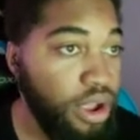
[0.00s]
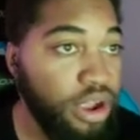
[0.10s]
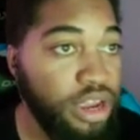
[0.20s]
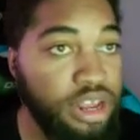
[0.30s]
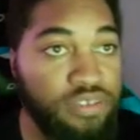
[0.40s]

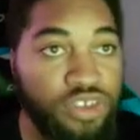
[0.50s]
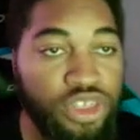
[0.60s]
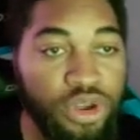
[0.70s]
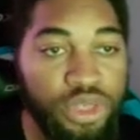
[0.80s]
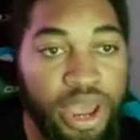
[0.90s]
I didn't even
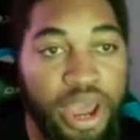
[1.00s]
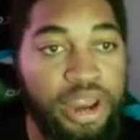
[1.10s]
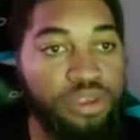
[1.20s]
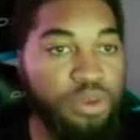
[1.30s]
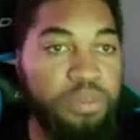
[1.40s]
know they had
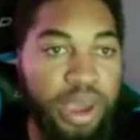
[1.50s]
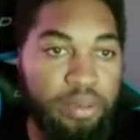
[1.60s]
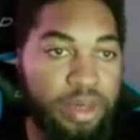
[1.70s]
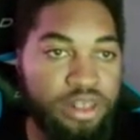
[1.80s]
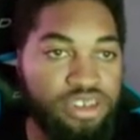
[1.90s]
a new bag
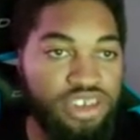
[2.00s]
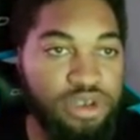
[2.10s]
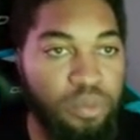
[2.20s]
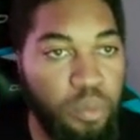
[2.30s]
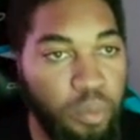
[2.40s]

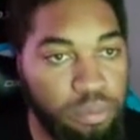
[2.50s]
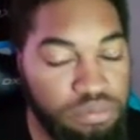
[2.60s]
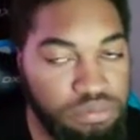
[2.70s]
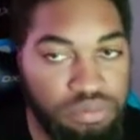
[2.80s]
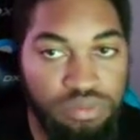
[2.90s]
policy,
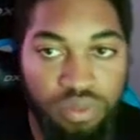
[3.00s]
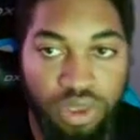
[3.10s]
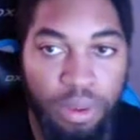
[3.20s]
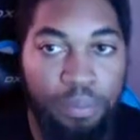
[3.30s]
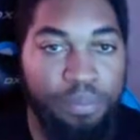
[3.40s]

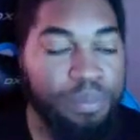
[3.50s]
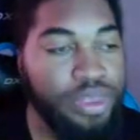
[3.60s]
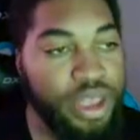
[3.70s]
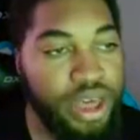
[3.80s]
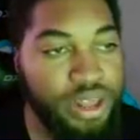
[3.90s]

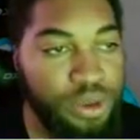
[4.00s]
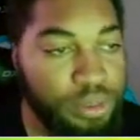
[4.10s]
but they had a new